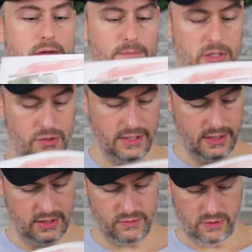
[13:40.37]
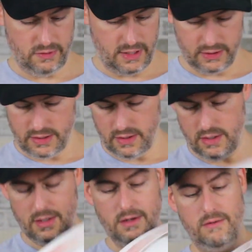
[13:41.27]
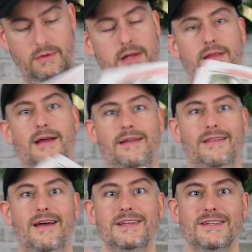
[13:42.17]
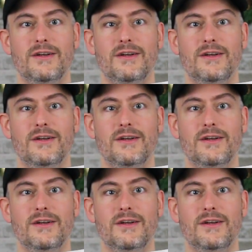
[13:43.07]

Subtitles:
make sure I get this one correct, right like that,